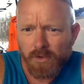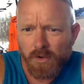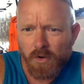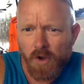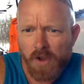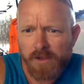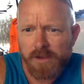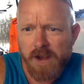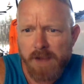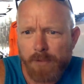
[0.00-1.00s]
All right,
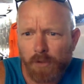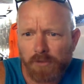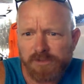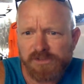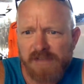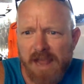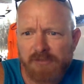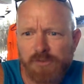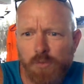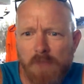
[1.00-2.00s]
Goebbels,
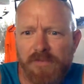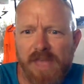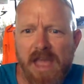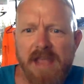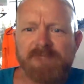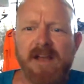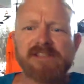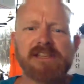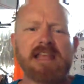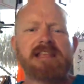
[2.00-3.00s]
how's the weather there in
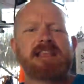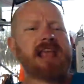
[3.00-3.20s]
Vasiliki?